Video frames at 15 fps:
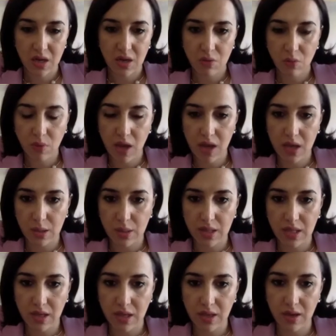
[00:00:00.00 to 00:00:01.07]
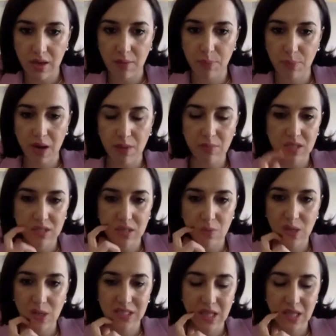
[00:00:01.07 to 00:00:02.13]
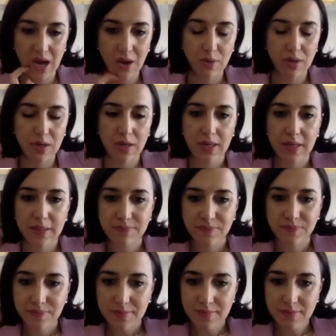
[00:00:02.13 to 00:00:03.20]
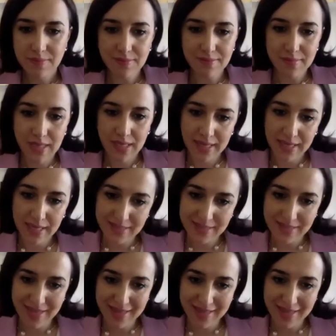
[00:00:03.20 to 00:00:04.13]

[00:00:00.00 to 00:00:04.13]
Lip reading: where the prime minister was down. Yesterday, the